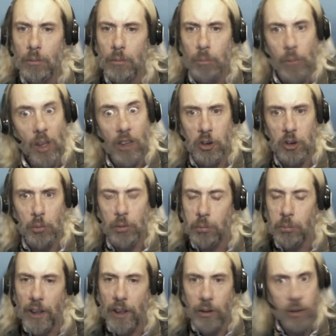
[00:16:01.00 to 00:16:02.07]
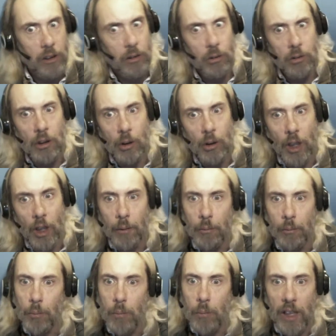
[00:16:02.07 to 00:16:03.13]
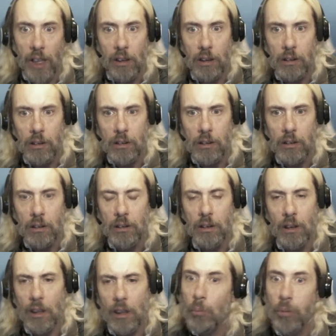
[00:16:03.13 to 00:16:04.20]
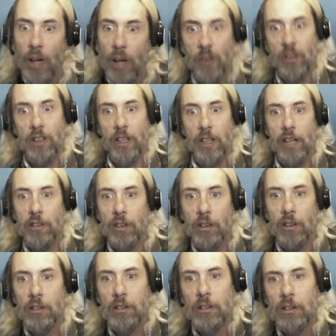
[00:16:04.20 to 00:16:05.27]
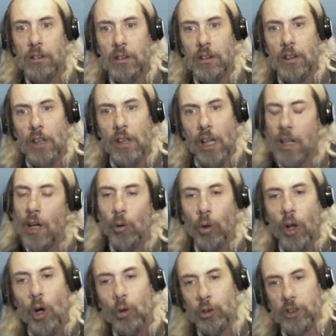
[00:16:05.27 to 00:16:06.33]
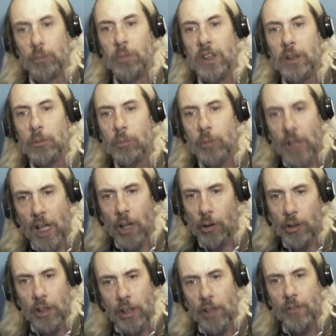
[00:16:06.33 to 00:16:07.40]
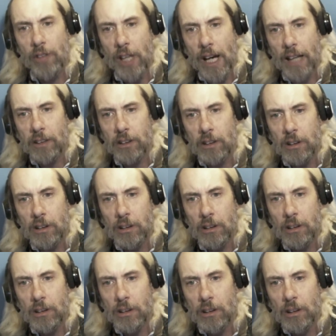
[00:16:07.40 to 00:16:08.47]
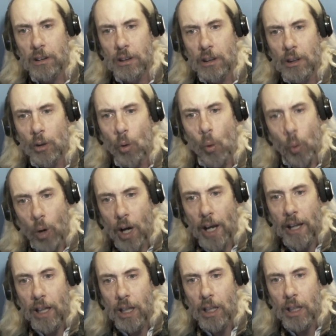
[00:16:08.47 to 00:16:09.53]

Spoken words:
Possibly brown. I don't know. I'm a mutt. And I'm proud of that. And I will always be proud of that. Why?